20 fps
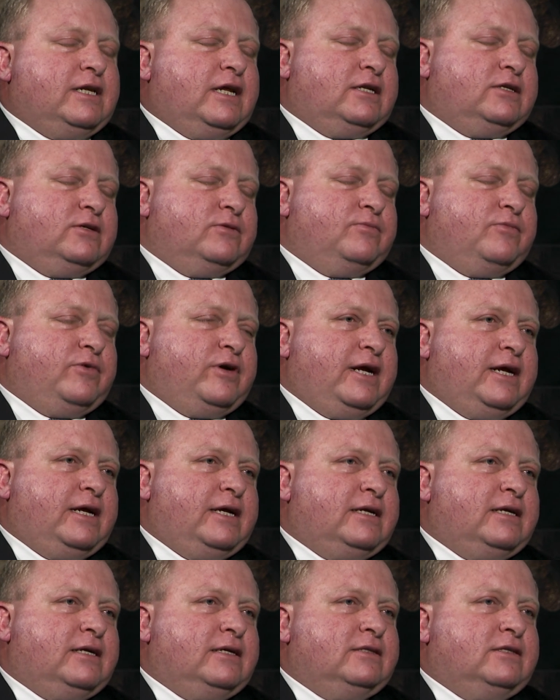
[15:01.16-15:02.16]
that you
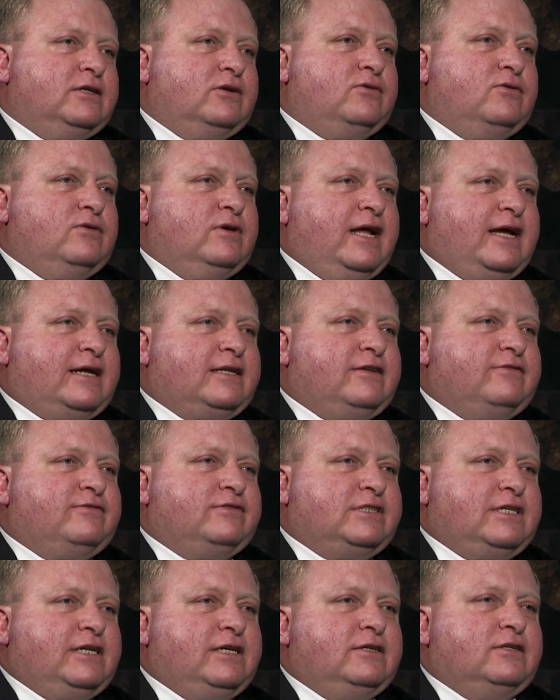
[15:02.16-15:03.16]
bring the collective
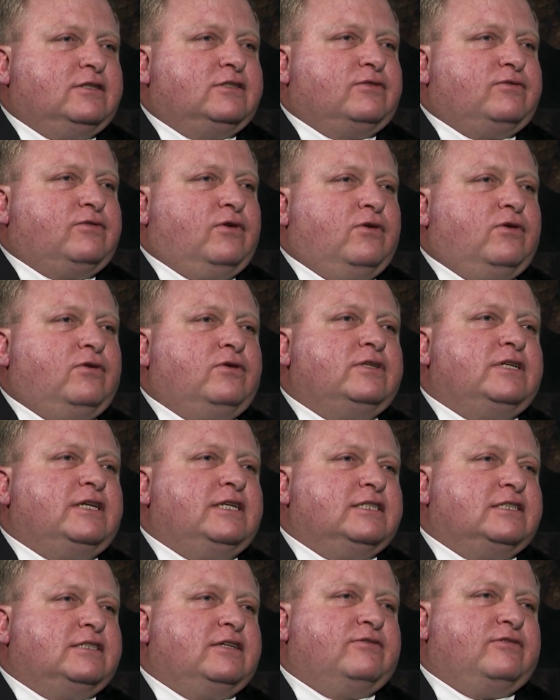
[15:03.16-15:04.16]
skills of all
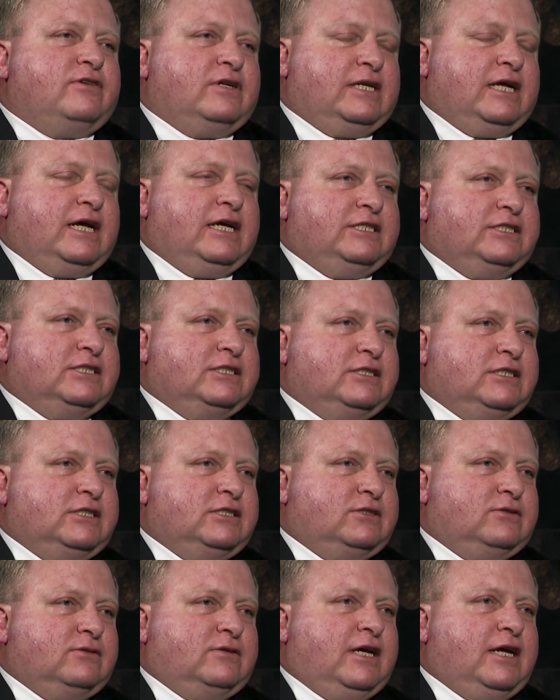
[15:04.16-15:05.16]
these different
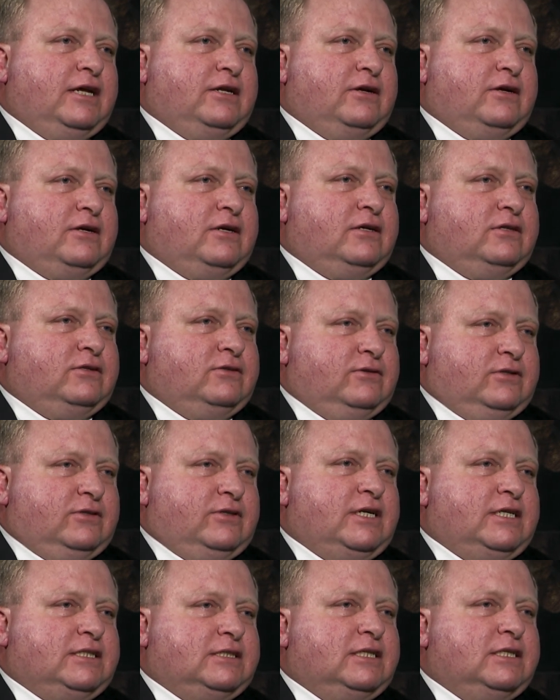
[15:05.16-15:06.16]
agencies together to
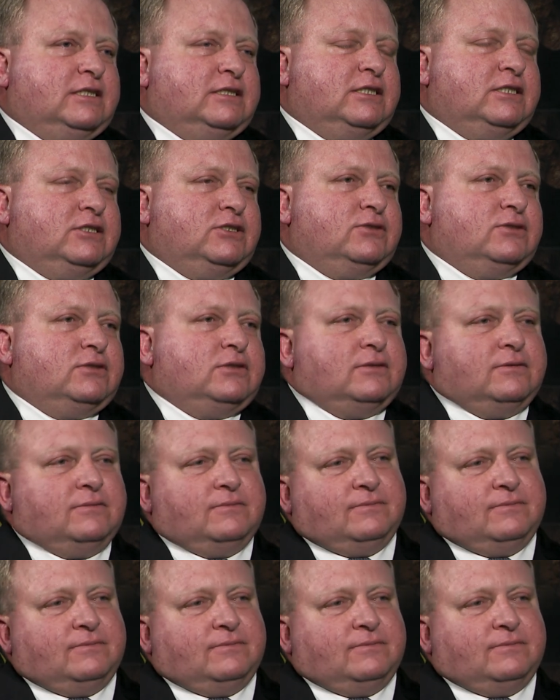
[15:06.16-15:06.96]
address these issues.